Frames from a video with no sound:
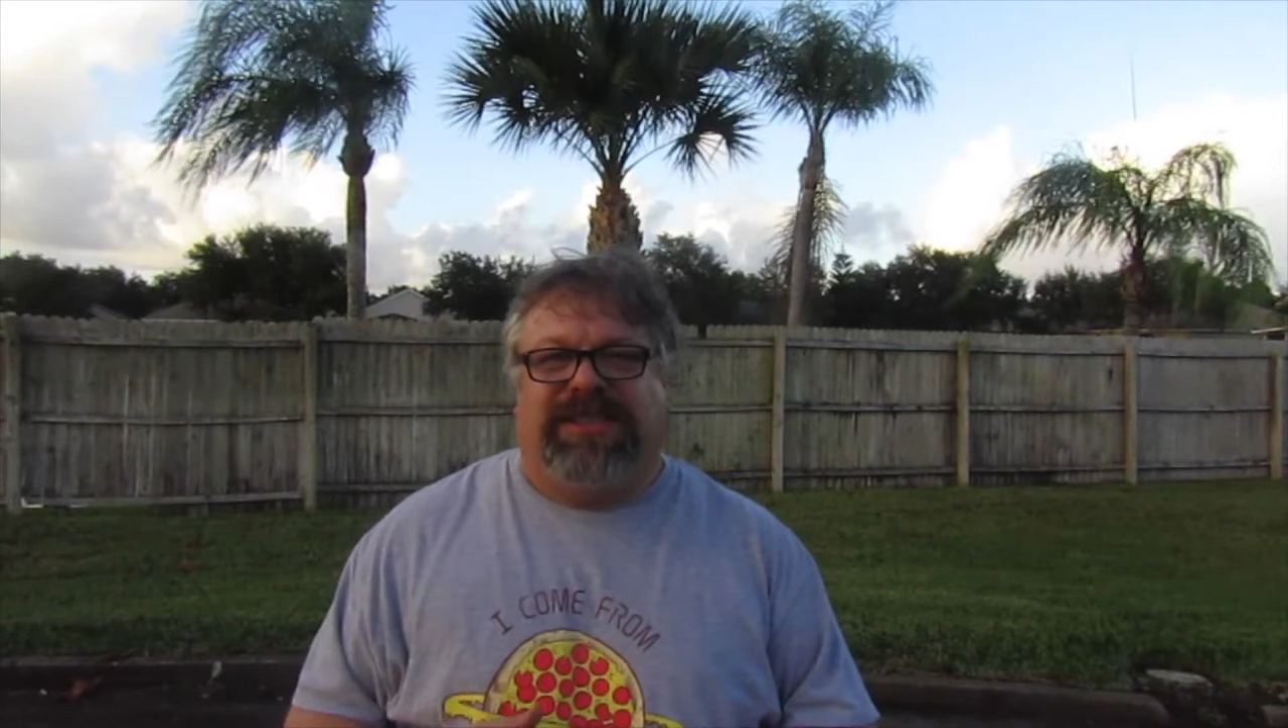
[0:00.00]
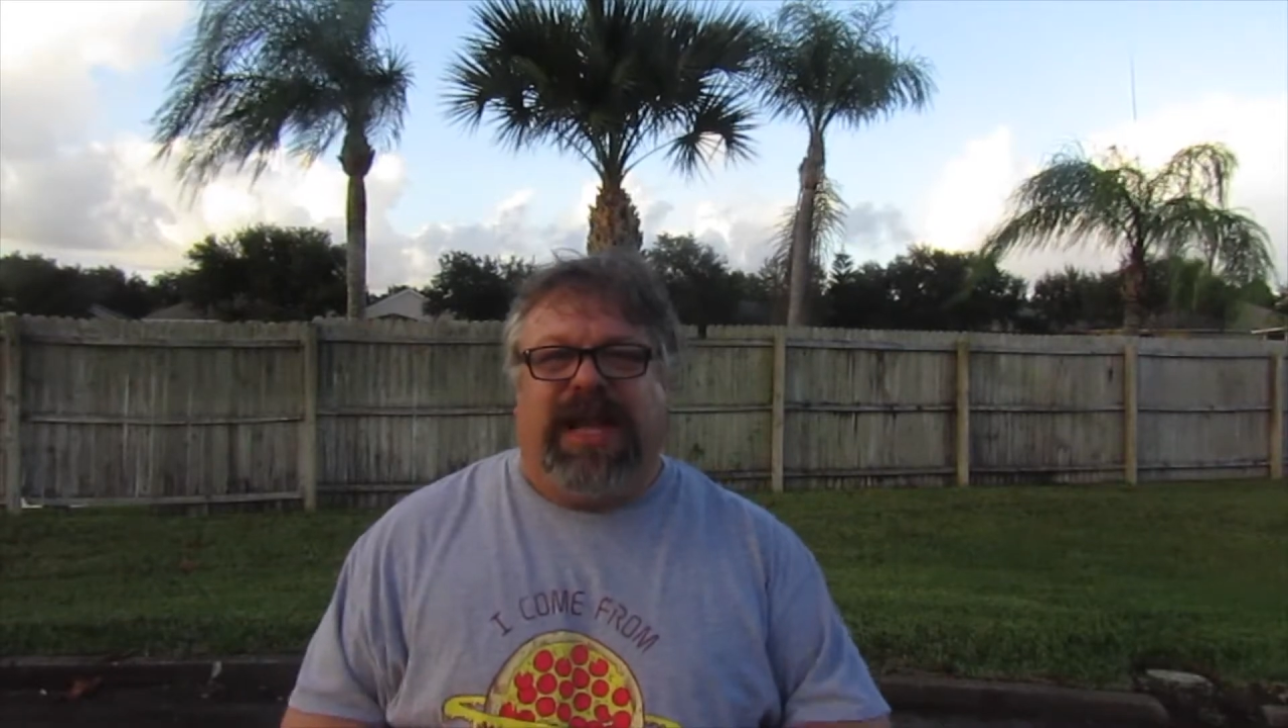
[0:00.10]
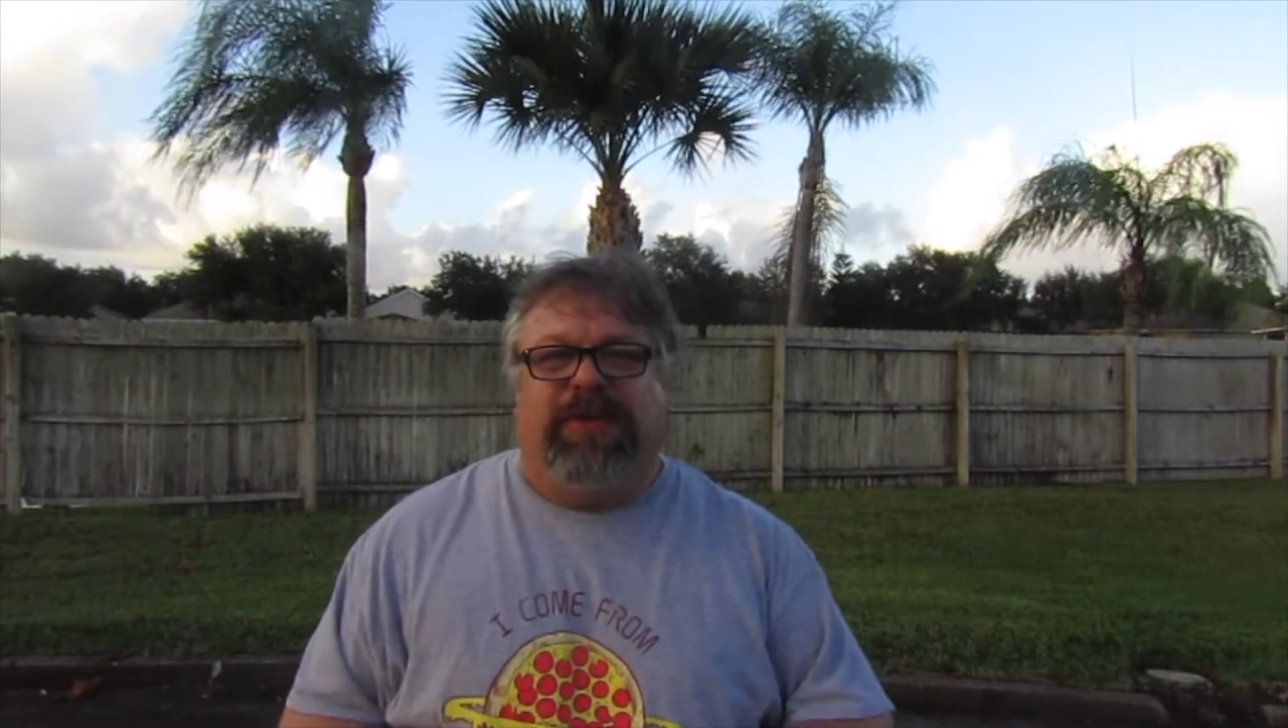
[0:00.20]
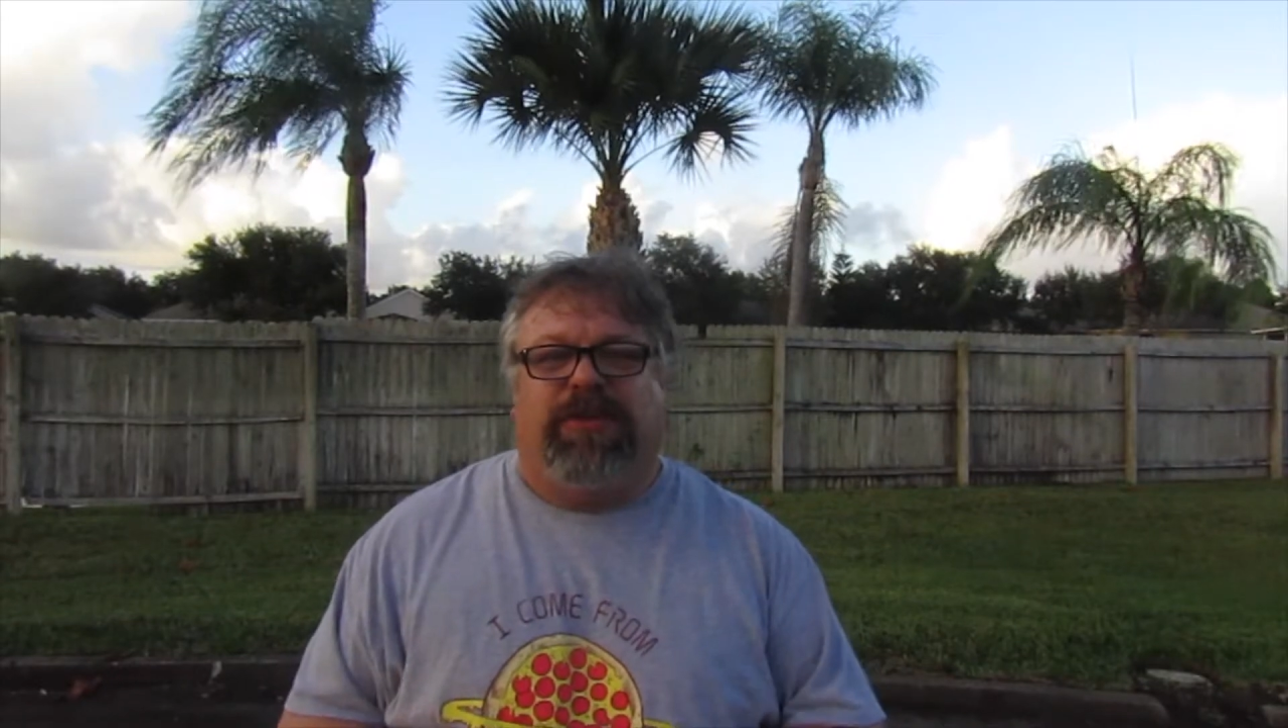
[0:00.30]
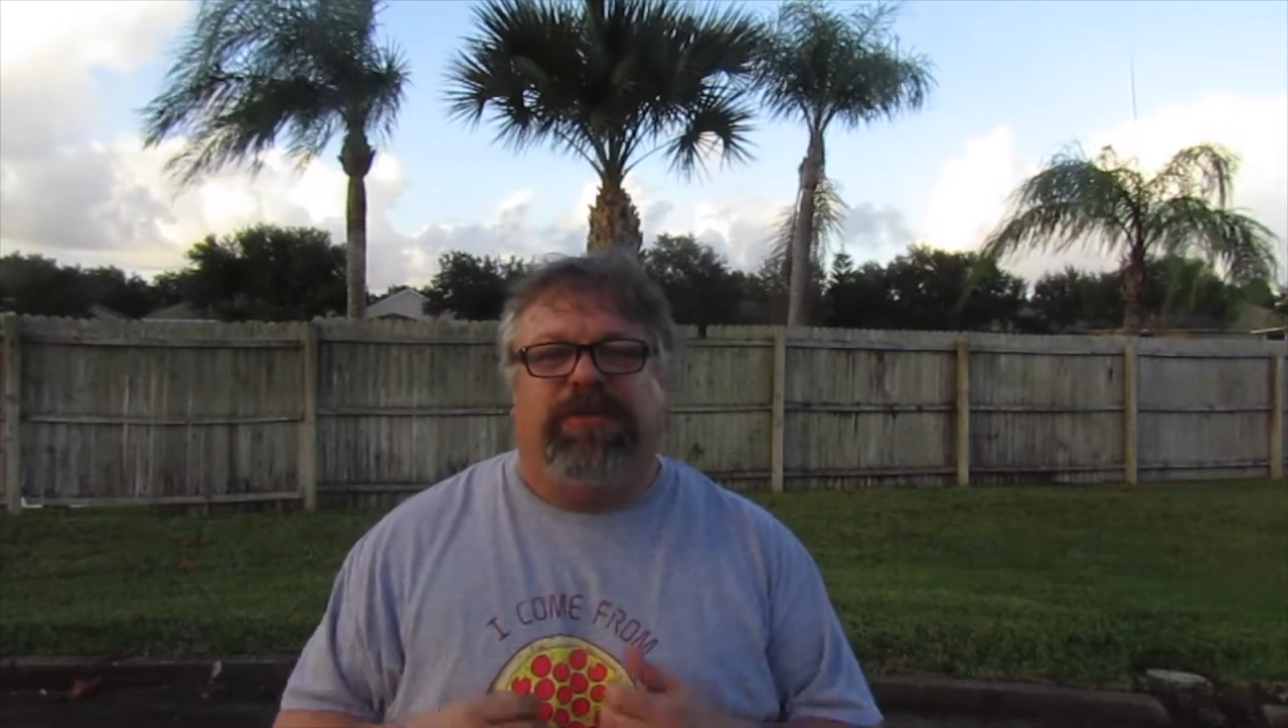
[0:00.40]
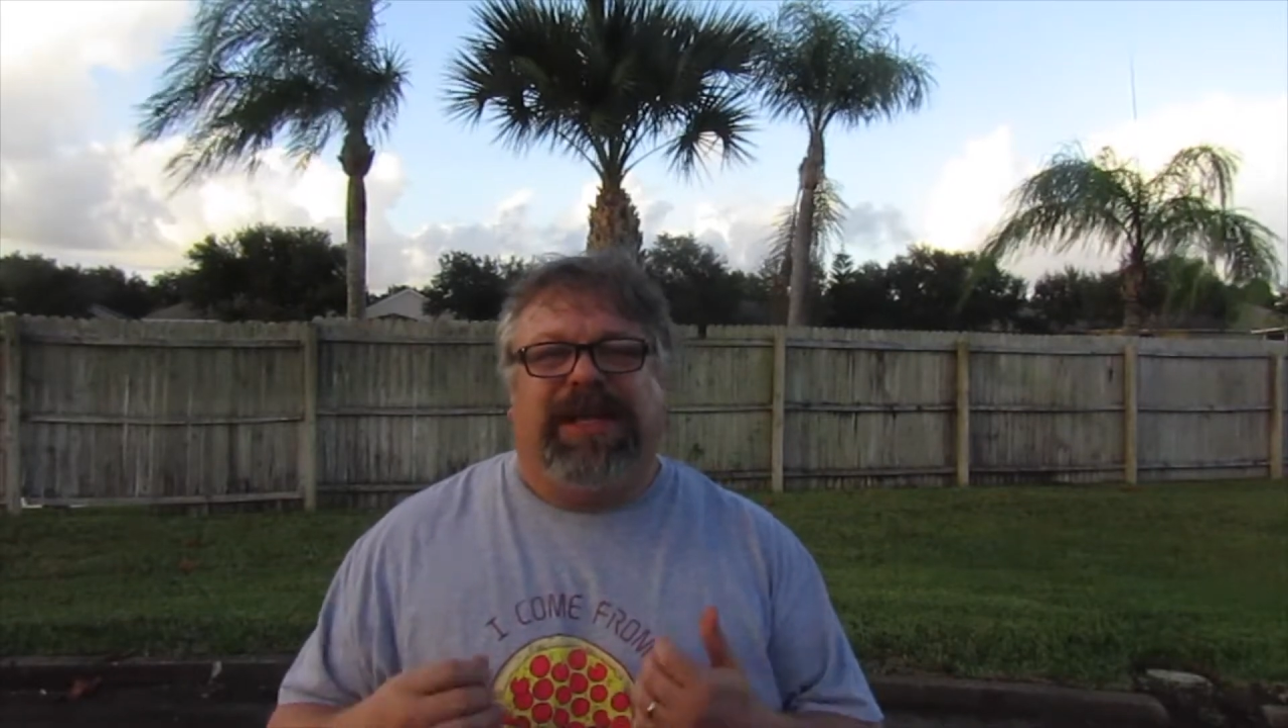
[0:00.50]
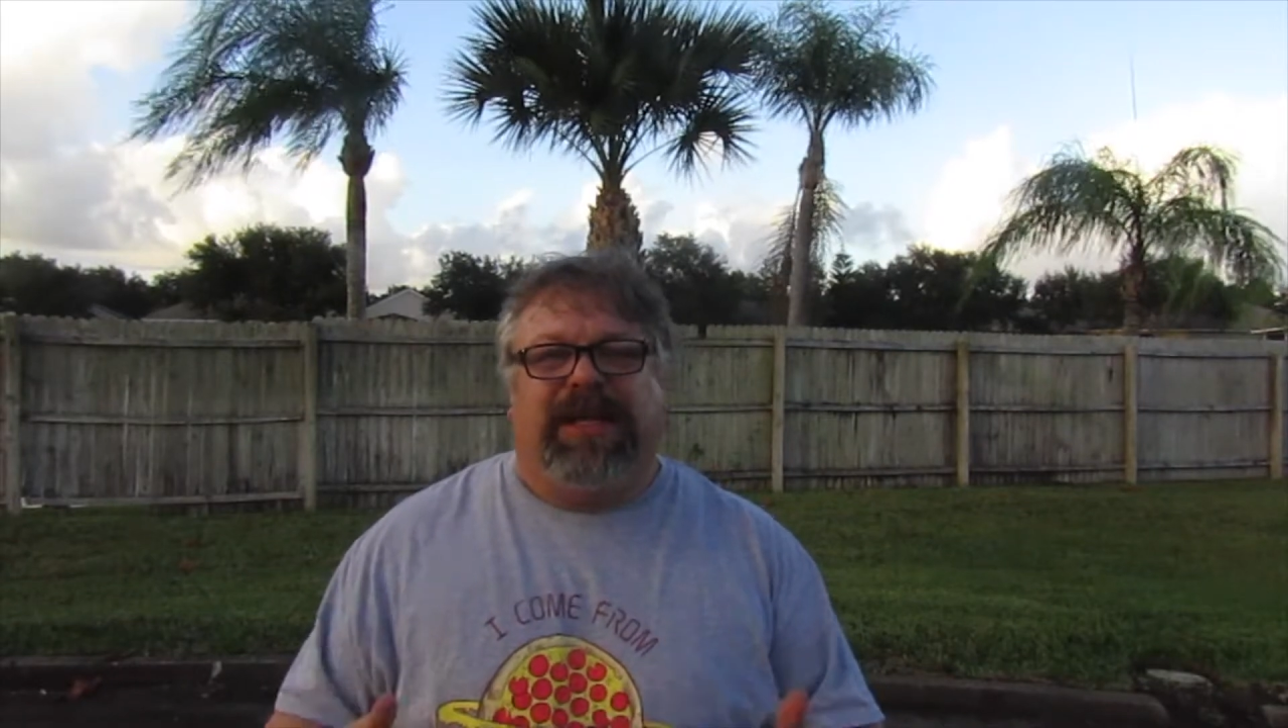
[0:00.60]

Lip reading: stayed with me,